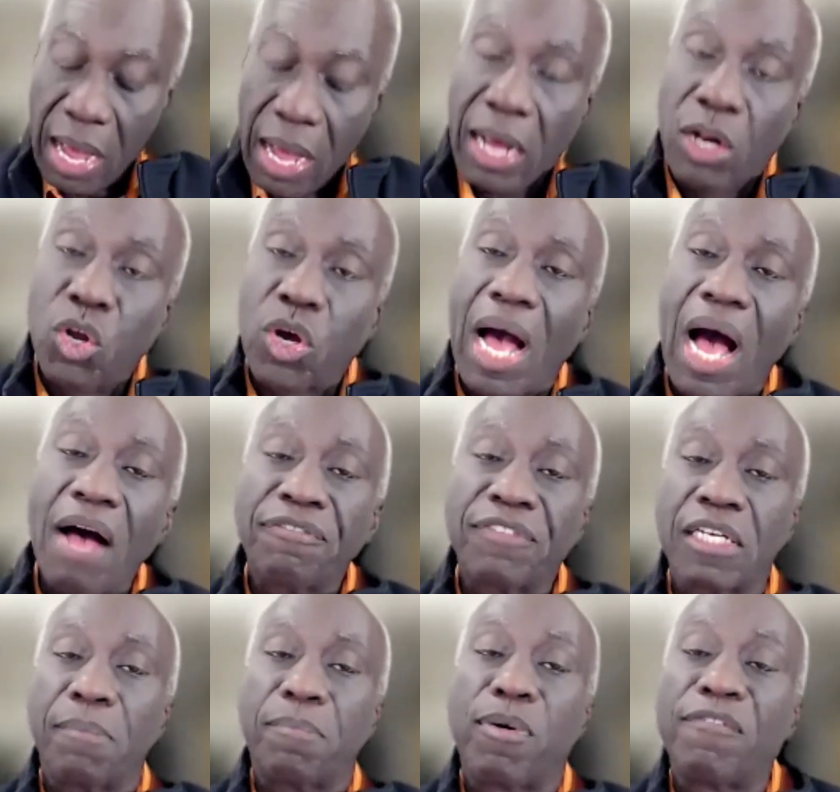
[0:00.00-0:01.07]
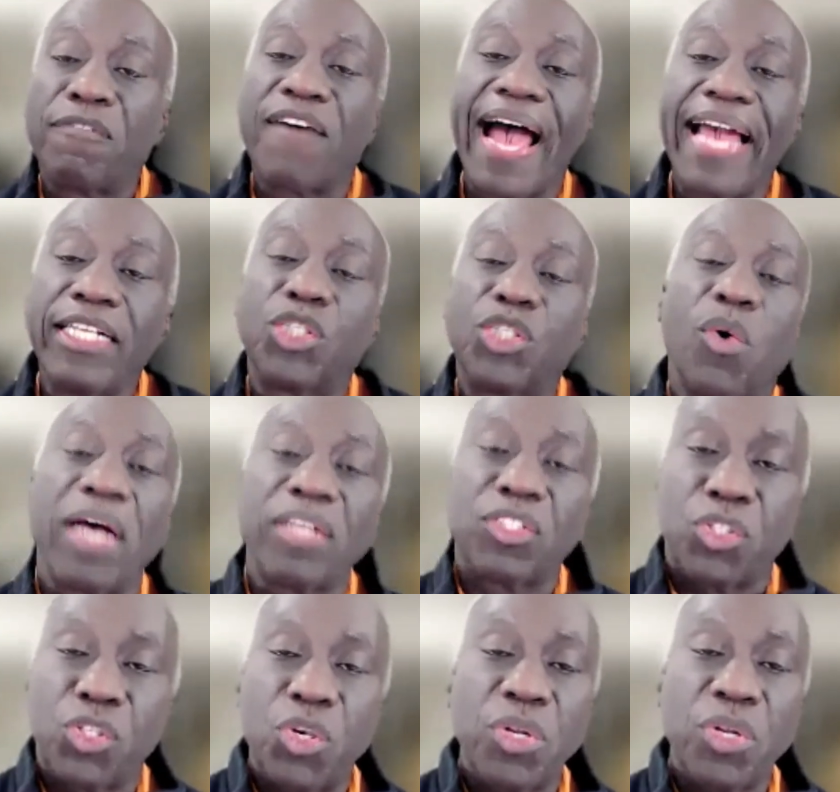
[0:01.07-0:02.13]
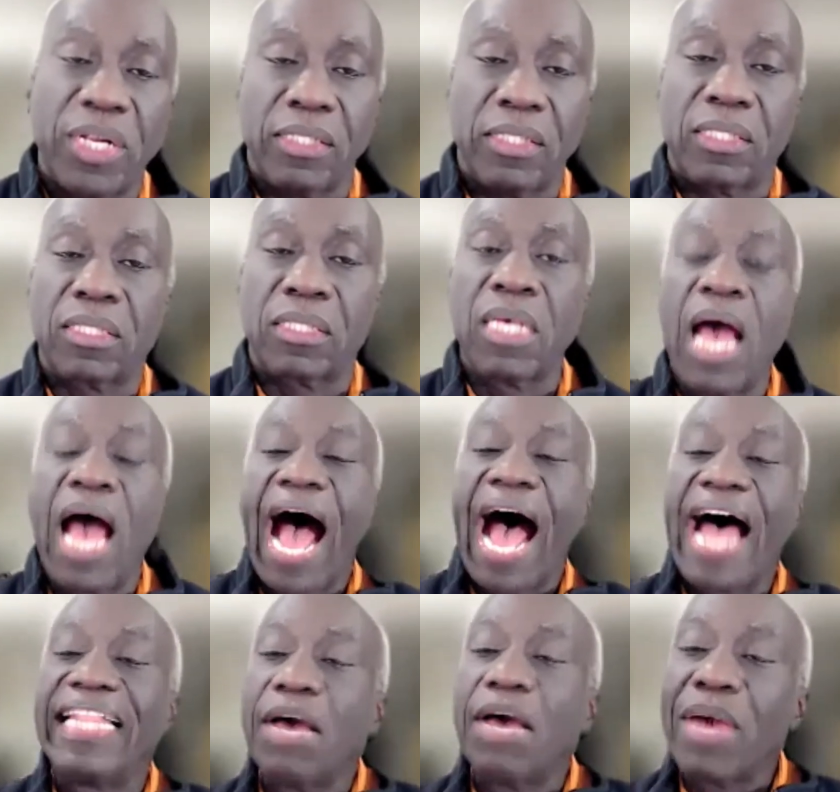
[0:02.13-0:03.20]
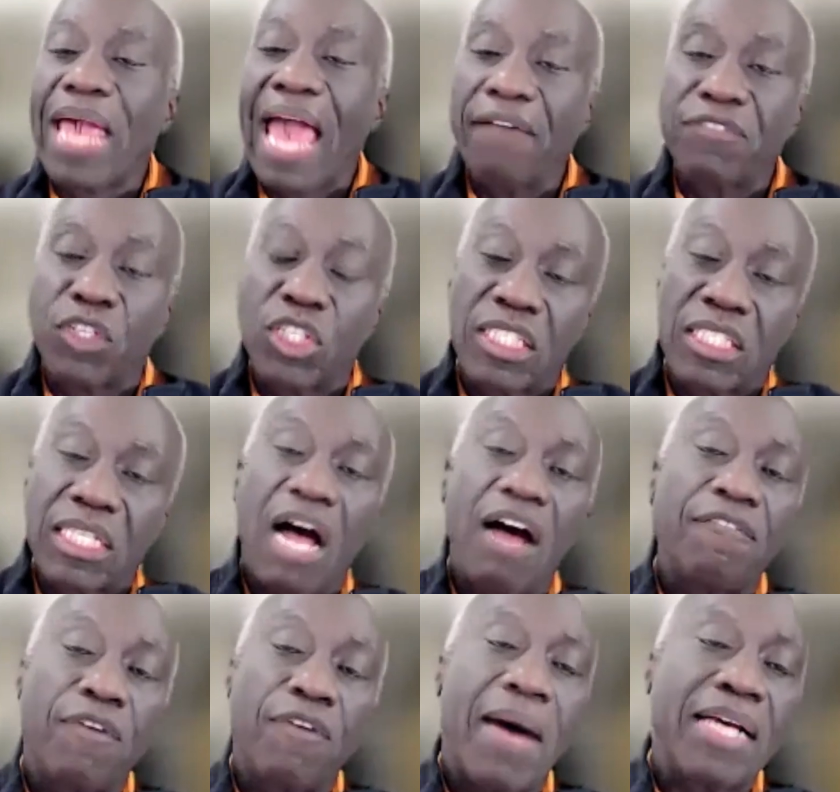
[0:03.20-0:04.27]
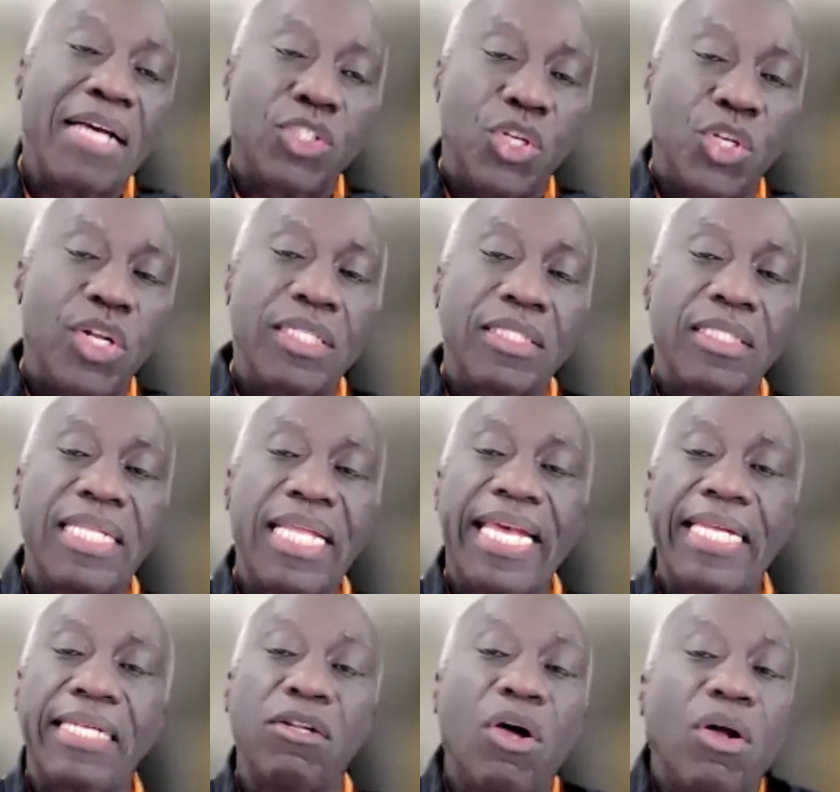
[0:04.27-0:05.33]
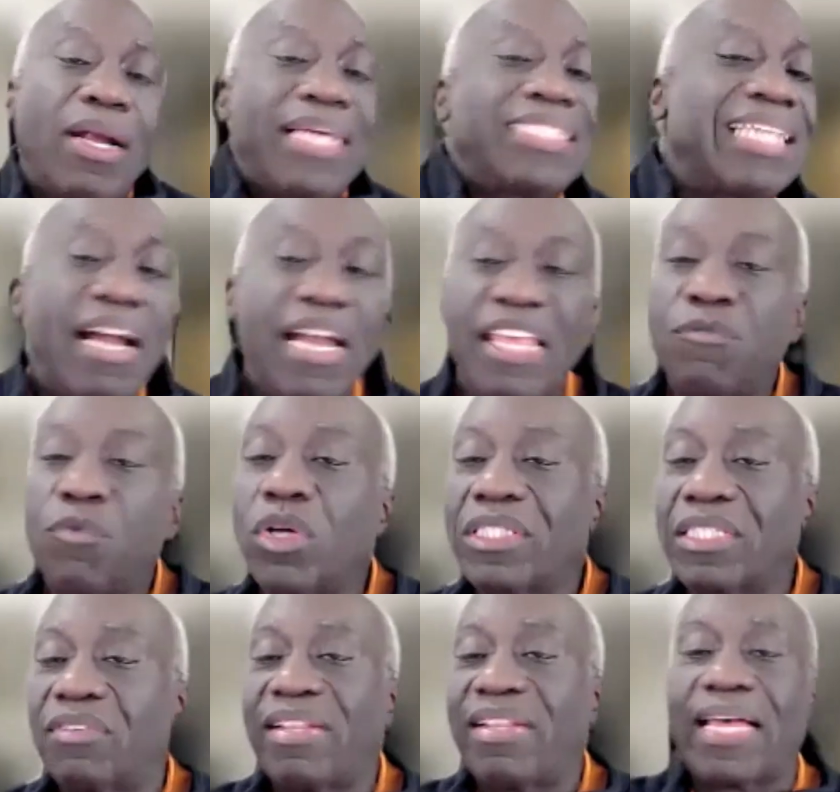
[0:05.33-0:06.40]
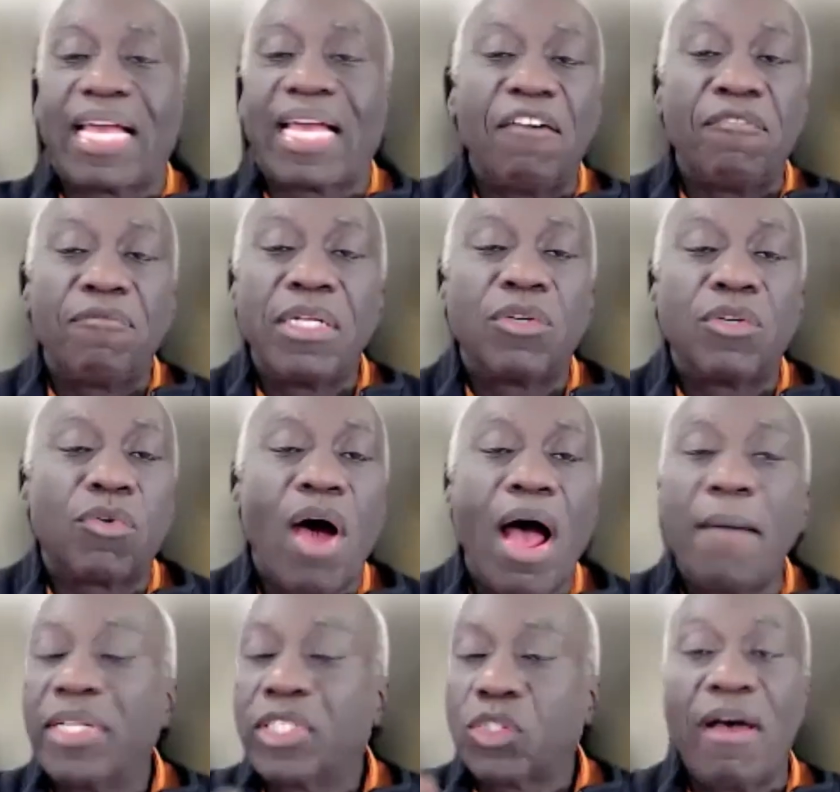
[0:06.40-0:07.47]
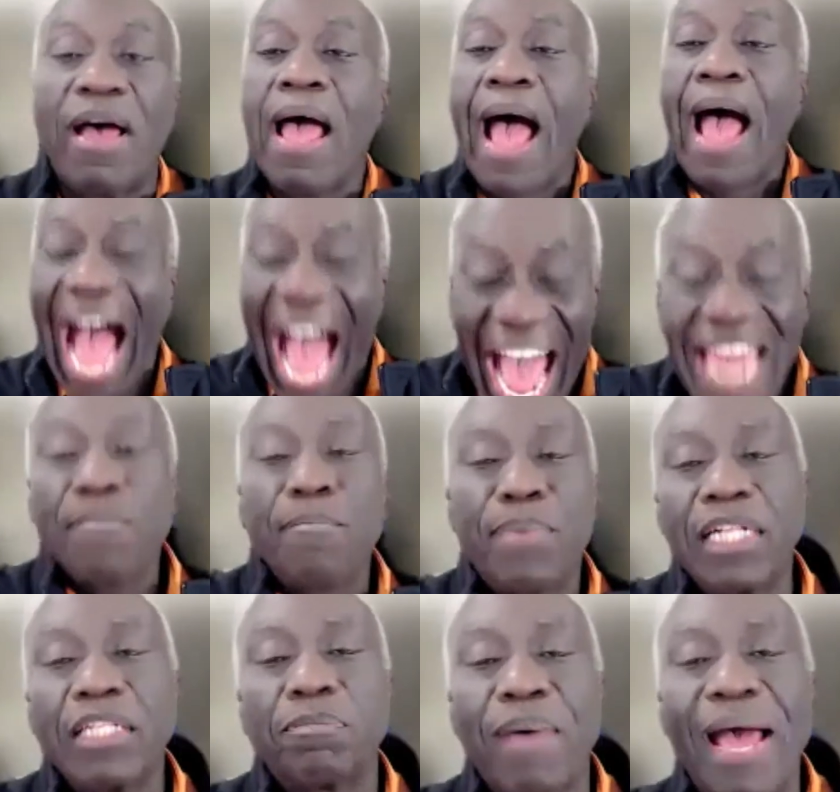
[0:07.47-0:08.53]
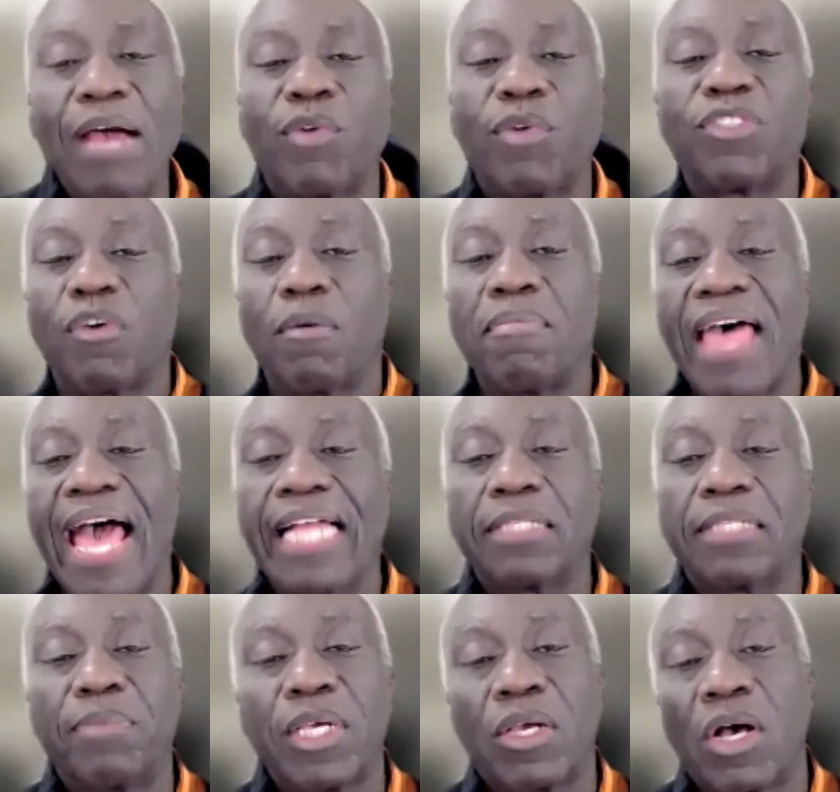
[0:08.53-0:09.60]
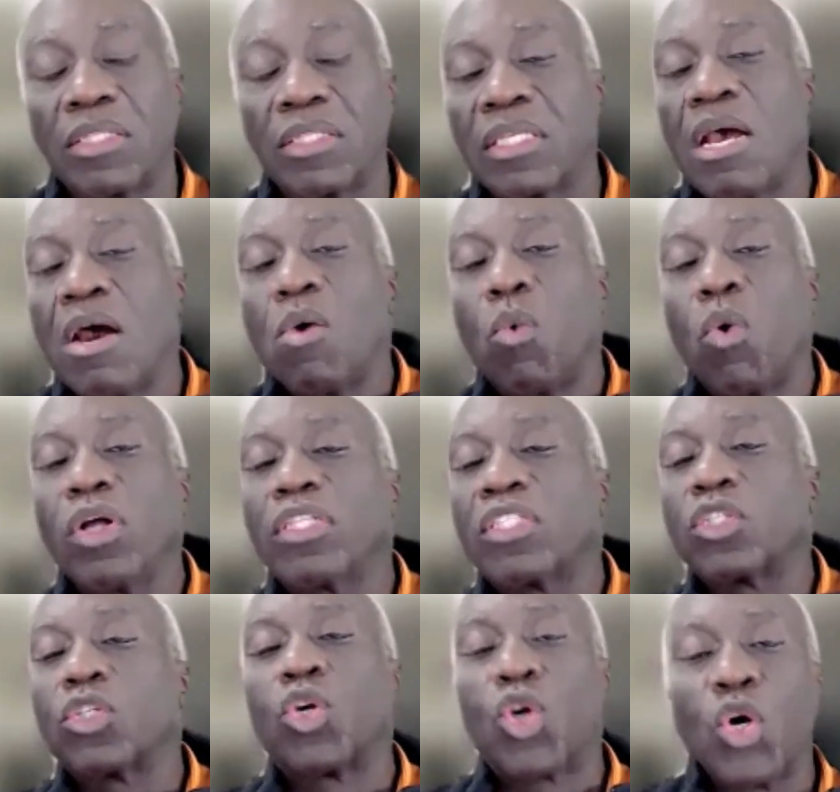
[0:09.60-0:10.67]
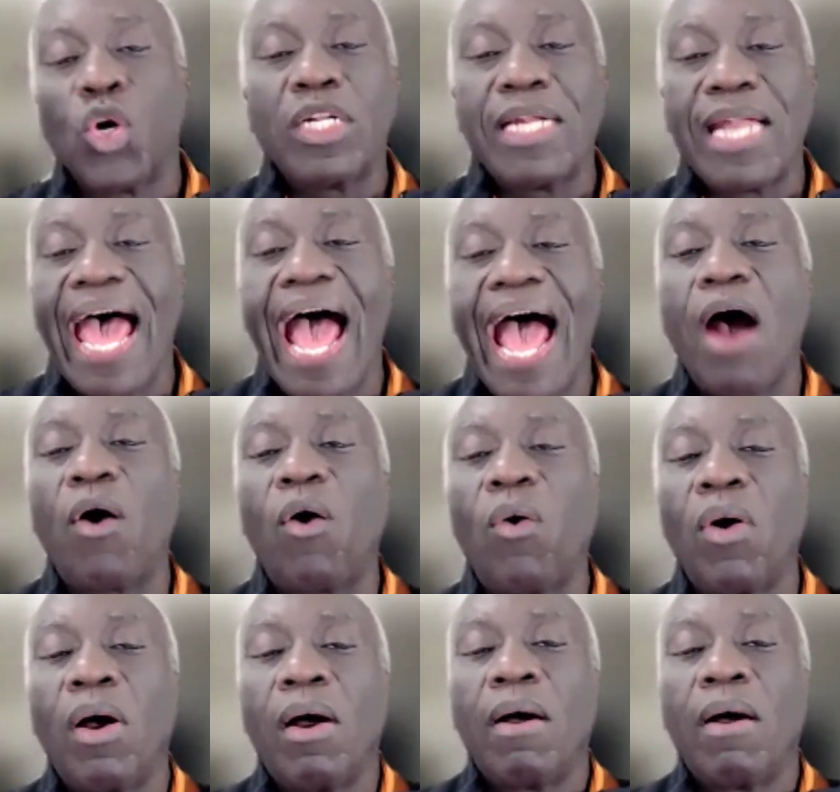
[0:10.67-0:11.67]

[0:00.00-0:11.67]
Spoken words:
look after provide to our students. And then we have to start from our students' need, not necessarily what's in the government requirements, and build backwards from that, because what's good now